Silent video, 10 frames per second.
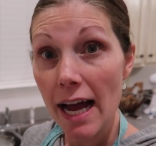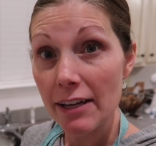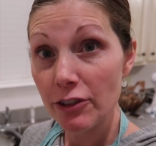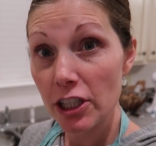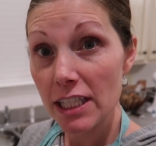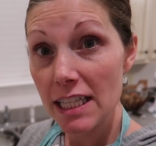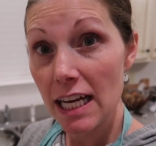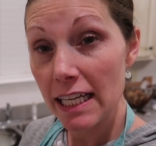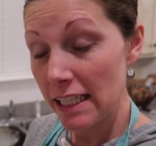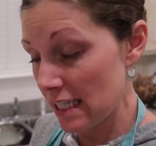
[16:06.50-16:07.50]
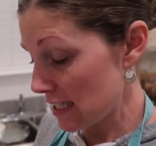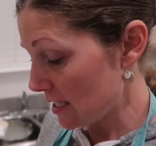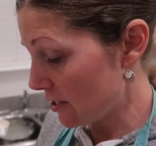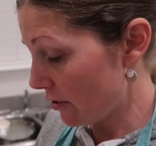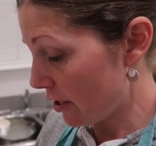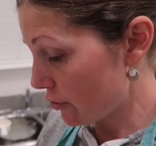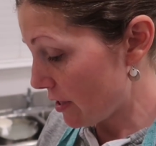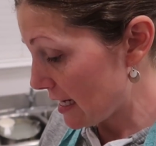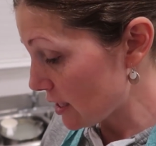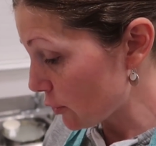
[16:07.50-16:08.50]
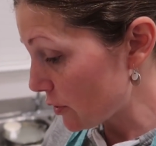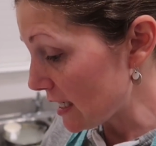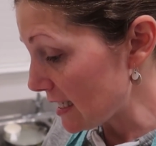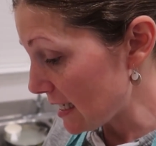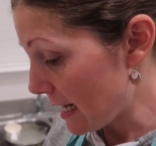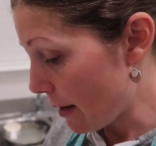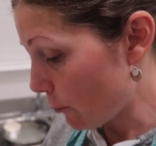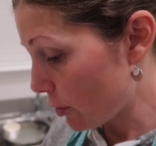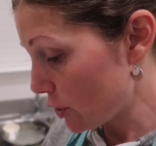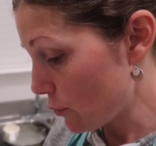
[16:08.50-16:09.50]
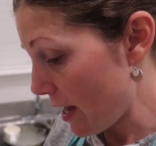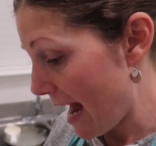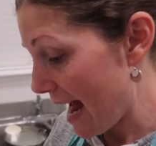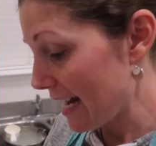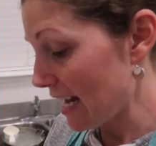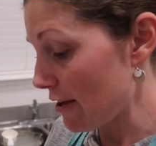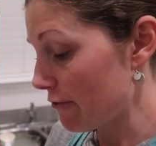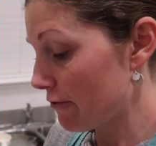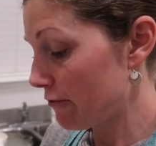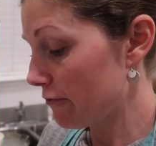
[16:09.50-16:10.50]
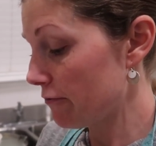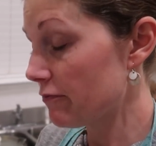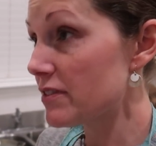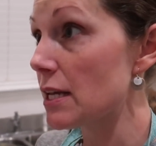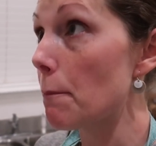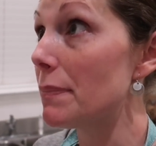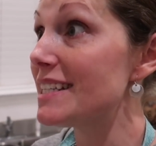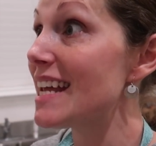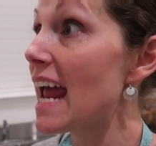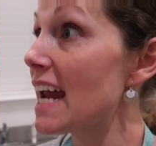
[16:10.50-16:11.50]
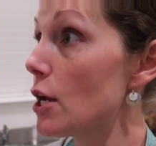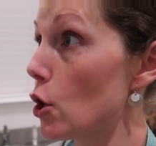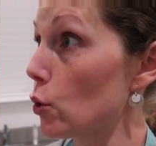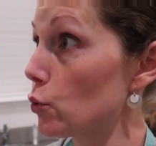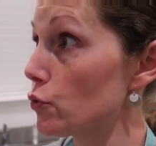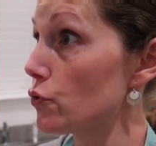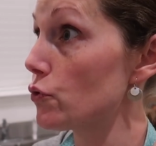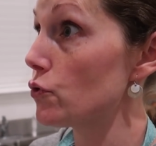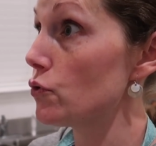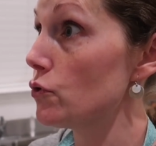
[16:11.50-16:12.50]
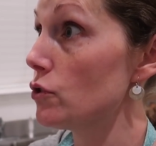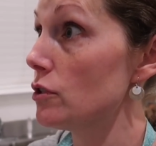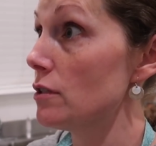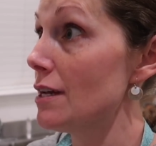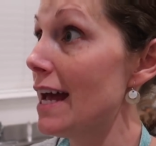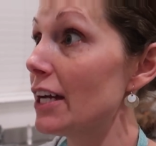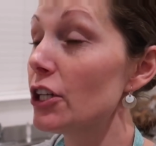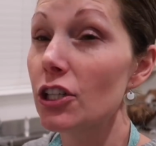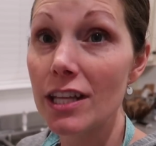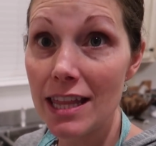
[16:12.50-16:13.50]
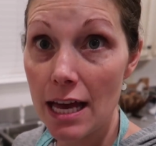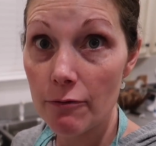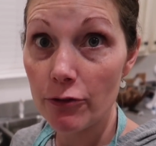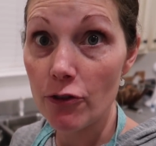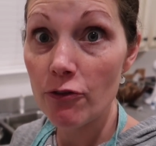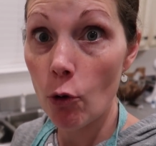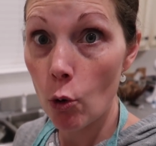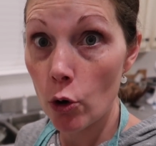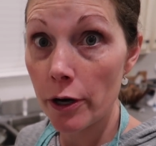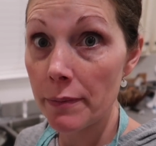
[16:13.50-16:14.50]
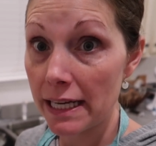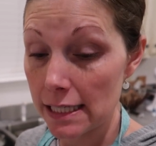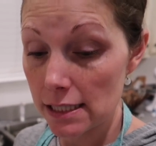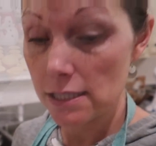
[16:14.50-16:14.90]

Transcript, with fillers: I've cooked the onions until they're translucent and I'm going to add a, some potatoes and cook them for four minutes.